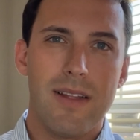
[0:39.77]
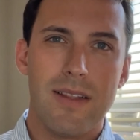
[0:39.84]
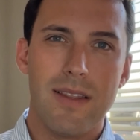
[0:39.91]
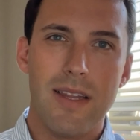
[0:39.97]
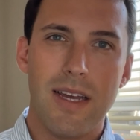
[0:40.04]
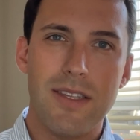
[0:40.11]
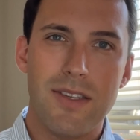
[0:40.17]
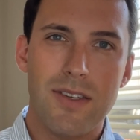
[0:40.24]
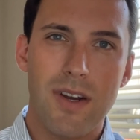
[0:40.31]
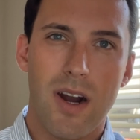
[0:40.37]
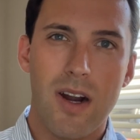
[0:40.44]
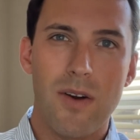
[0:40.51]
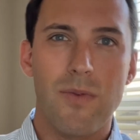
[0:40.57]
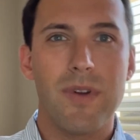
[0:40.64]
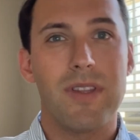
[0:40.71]
Let's
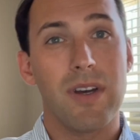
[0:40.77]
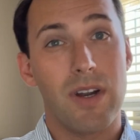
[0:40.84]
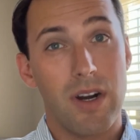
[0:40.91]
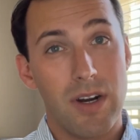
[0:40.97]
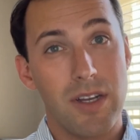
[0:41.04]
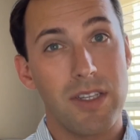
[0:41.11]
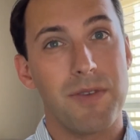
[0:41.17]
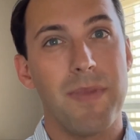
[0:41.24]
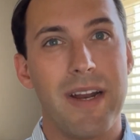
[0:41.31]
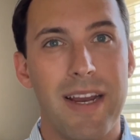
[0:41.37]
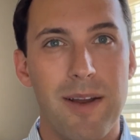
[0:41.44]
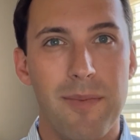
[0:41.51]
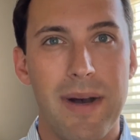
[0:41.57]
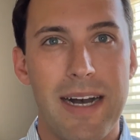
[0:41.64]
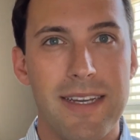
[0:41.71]
start with the earnest money
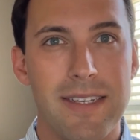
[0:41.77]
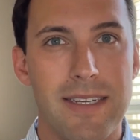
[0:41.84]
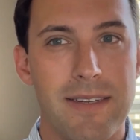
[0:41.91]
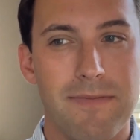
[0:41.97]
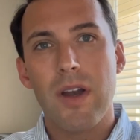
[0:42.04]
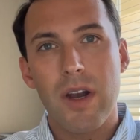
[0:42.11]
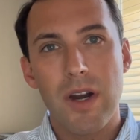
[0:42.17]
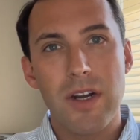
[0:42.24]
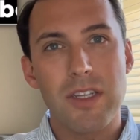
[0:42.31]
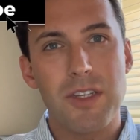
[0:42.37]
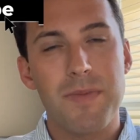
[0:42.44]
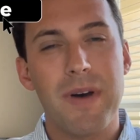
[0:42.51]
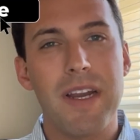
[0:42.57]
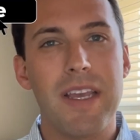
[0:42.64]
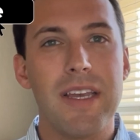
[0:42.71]
deposit. Earnest
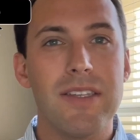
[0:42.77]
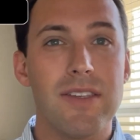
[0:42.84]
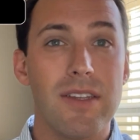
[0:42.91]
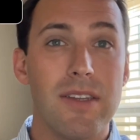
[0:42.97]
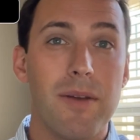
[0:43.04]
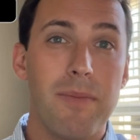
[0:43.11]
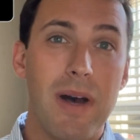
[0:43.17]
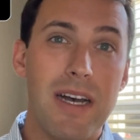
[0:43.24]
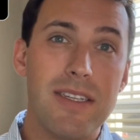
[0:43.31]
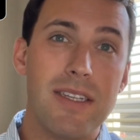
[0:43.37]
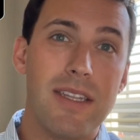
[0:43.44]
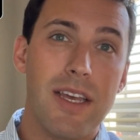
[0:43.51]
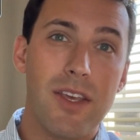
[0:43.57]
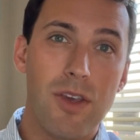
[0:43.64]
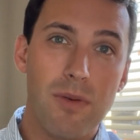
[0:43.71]
money is the deposit
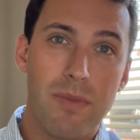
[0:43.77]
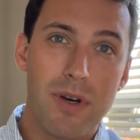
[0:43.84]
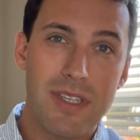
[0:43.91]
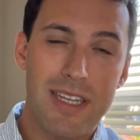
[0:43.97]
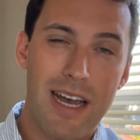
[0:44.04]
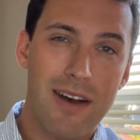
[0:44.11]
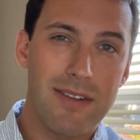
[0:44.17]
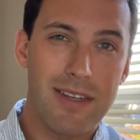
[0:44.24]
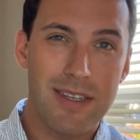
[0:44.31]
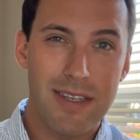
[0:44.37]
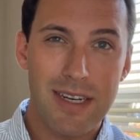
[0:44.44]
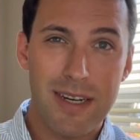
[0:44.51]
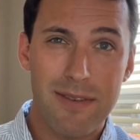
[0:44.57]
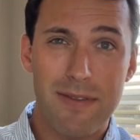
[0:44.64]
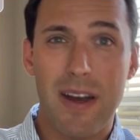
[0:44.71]
that you put down to
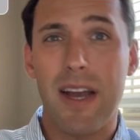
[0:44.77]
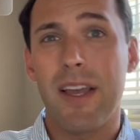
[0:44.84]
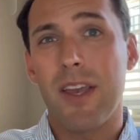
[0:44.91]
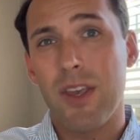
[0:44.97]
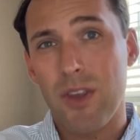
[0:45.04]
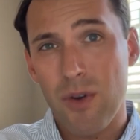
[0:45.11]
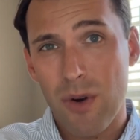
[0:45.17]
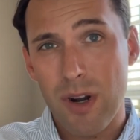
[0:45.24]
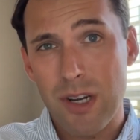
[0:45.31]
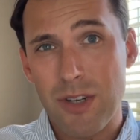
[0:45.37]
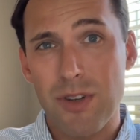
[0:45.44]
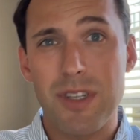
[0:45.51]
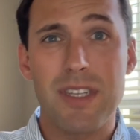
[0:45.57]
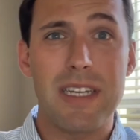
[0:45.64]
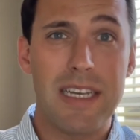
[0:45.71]
signify your
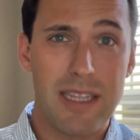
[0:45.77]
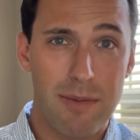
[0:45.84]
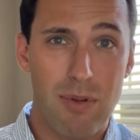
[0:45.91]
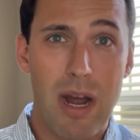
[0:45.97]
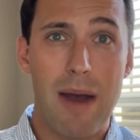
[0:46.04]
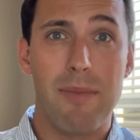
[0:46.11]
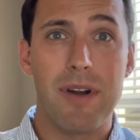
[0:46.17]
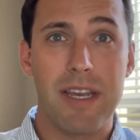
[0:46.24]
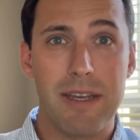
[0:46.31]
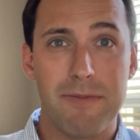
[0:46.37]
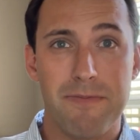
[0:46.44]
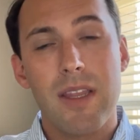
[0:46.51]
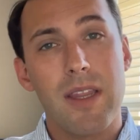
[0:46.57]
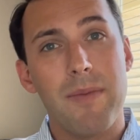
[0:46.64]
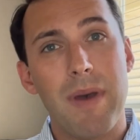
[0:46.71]
interest in the property.
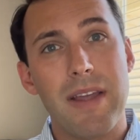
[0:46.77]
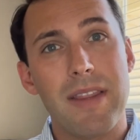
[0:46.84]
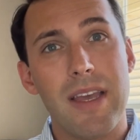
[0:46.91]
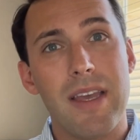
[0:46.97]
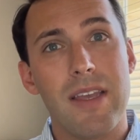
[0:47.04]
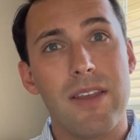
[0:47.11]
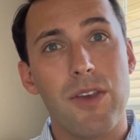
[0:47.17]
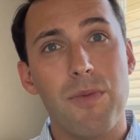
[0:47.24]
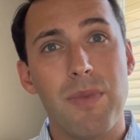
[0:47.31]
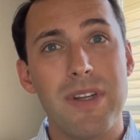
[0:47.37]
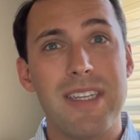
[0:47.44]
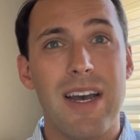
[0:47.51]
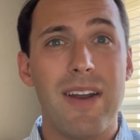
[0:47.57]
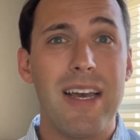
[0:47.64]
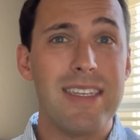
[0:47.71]
The amount that you put
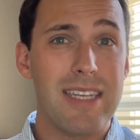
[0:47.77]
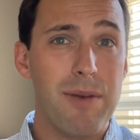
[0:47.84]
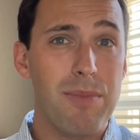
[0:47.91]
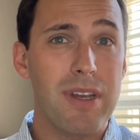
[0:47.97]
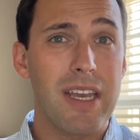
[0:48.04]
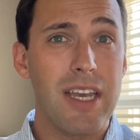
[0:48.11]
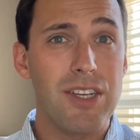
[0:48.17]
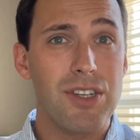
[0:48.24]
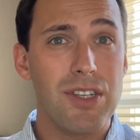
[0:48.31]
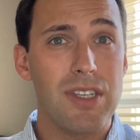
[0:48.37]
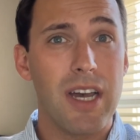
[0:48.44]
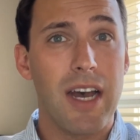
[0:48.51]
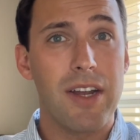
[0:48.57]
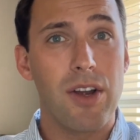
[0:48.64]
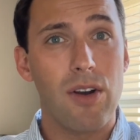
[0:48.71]
down has implications
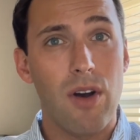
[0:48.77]
on your